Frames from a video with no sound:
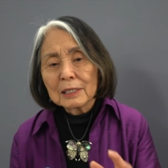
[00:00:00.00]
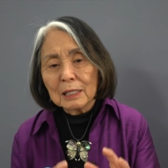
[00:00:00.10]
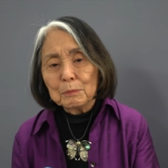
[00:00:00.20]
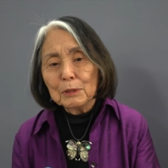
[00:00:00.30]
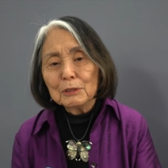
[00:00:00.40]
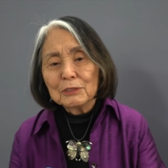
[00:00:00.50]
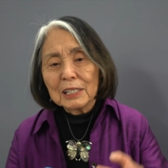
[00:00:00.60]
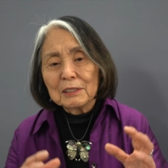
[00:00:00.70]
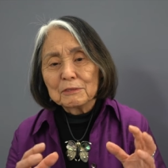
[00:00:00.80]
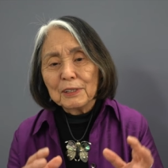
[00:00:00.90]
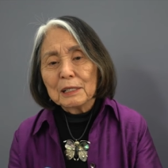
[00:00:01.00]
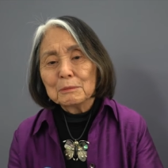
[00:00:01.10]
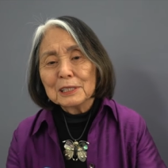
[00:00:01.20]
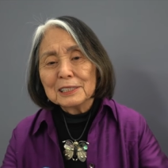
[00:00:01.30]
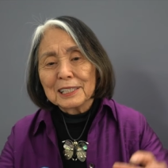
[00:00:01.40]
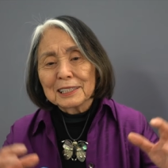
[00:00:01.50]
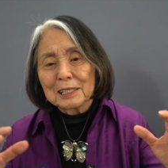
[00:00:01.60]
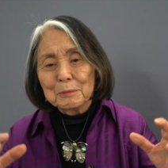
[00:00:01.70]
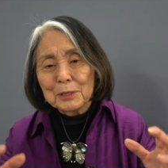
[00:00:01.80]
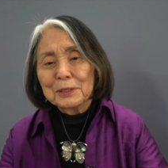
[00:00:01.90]
couples and families and
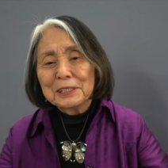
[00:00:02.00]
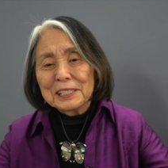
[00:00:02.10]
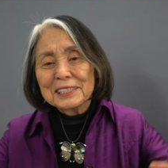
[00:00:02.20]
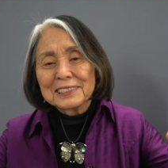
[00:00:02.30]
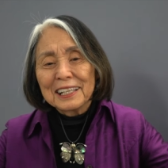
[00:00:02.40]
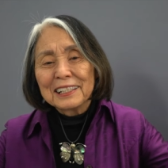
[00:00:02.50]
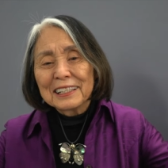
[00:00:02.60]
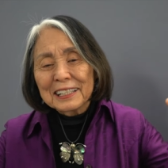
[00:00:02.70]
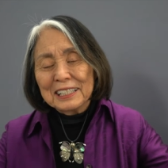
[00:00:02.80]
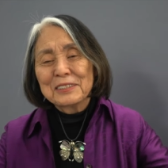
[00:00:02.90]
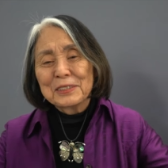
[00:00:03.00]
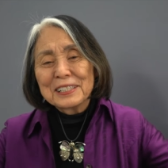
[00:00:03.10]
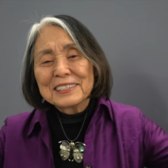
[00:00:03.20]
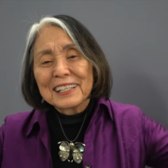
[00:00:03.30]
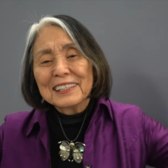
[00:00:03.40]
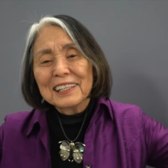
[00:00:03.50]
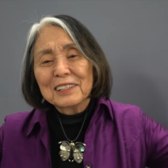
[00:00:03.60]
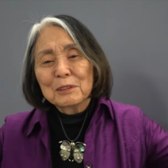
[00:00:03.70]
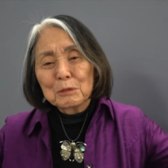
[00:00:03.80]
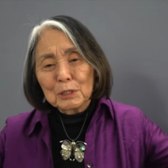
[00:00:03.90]
communities and countries and
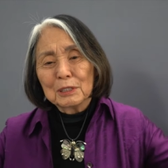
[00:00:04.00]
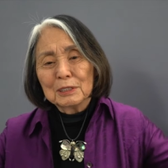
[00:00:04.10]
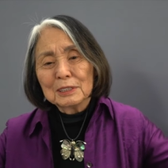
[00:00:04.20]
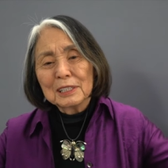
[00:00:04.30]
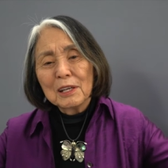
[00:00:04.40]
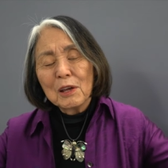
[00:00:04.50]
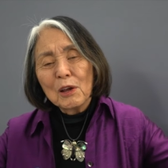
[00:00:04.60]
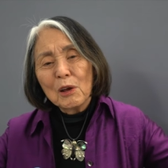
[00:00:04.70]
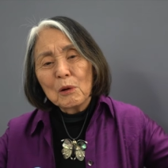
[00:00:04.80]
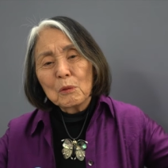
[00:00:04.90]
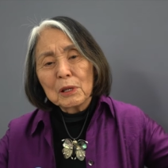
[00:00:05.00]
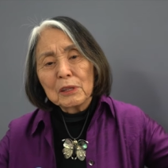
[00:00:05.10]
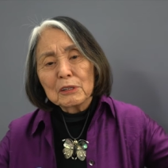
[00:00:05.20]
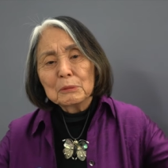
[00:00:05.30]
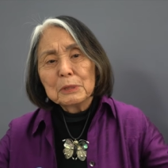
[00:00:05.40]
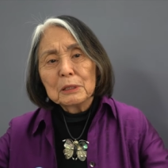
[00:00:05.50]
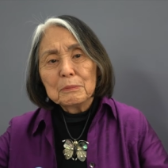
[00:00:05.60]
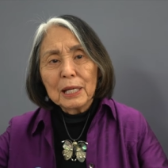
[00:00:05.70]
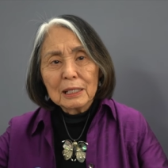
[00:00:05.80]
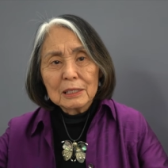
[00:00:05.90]
then the world, where there will be a
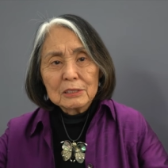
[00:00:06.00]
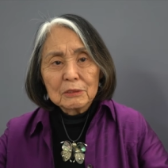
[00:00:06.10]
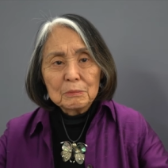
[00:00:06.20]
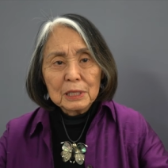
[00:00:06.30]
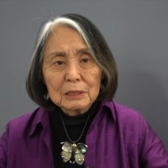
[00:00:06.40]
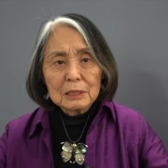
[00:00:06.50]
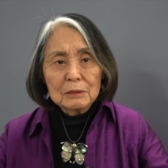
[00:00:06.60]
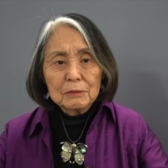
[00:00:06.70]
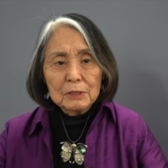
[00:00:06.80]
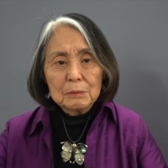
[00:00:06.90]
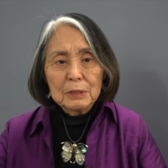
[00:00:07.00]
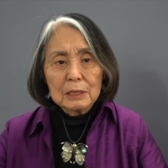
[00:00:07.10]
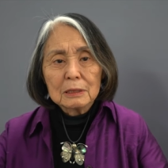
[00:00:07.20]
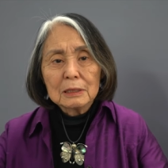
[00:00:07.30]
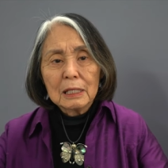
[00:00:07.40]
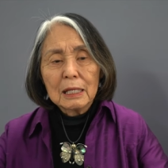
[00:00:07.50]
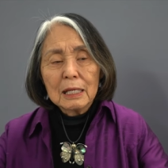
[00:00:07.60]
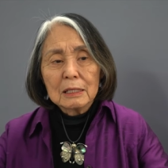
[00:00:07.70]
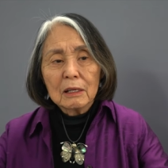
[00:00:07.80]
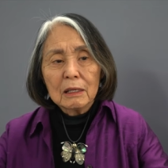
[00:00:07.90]
balance of male and female.
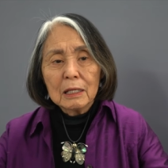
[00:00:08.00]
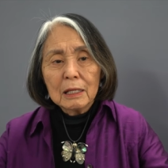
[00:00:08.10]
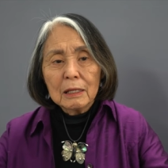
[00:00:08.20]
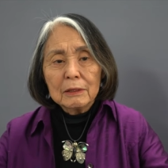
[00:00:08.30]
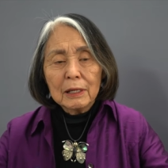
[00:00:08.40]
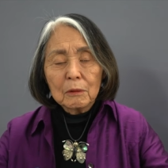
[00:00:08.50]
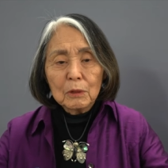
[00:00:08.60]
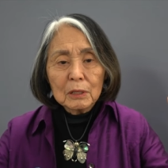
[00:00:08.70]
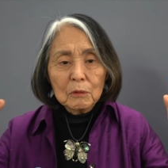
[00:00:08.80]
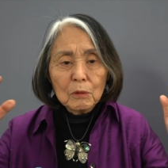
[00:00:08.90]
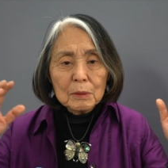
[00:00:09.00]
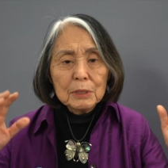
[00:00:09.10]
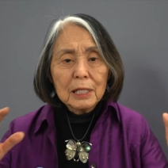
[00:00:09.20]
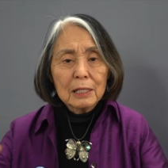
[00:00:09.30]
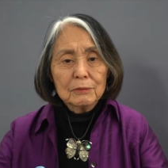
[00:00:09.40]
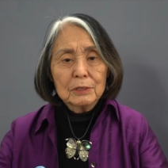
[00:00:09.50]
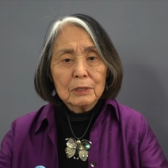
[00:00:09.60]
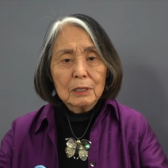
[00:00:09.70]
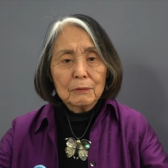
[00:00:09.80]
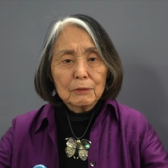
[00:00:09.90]
And that what women have to
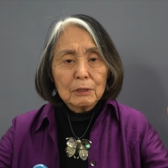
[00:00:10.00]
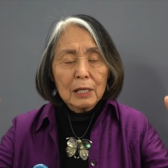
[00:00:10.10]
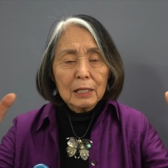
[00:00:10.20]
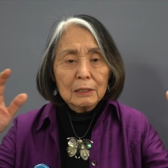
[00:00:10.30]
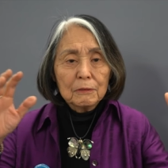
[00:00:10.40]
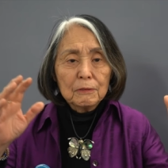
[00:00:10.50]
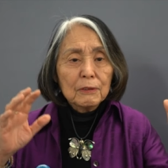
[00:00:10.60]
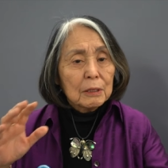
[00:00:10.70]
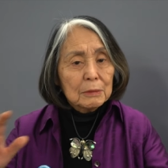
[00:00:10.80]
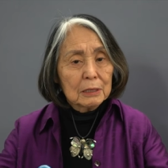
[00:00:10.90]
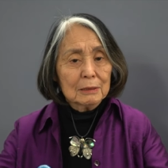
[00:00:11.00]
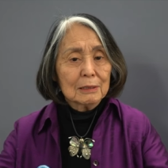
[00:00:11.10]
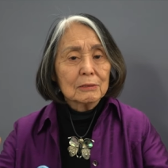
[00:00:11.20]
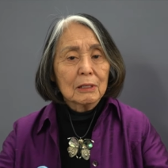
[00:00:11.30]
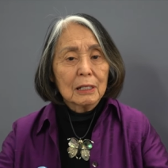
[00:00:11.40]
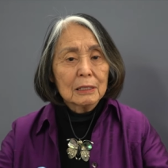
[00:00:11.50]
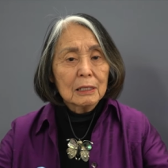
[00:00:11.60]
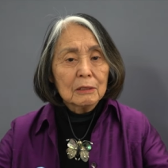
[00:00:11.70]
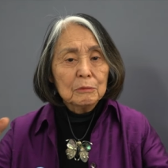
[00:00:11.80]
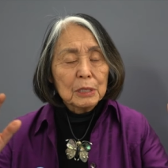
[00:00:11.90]
offer and the feminine side
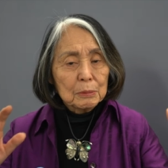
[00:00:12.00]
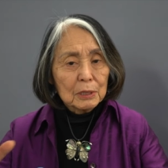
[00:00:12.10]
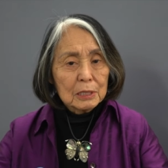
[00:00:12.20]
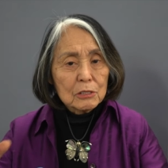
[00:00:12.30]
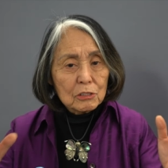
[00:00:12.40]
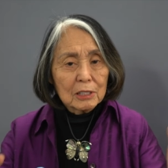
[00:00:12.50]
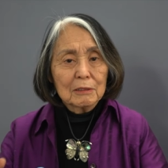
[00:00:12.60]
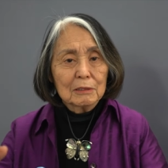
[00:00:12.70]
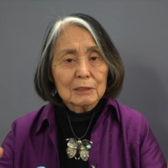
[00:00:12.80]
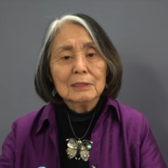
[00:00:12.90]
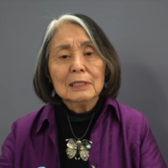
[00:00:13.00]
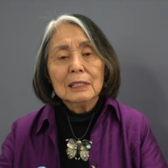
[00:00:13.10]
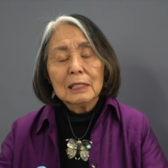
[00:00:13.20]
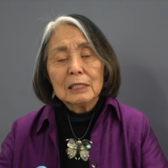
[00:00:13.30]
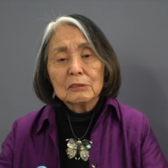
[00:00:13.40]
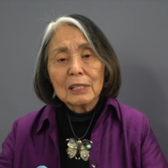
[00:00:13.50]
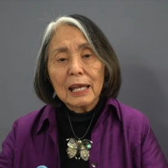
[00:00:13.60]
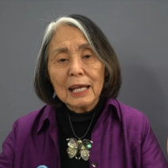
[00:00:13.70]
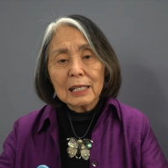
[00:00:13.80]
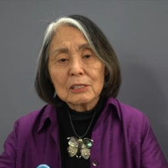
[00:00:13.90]
of people in general is
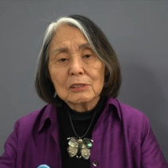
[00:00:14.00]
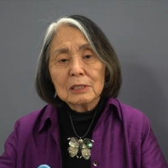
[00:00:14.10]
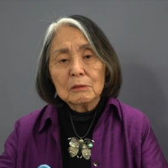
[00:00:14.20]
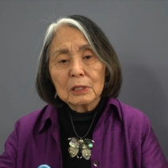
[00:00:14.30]
actually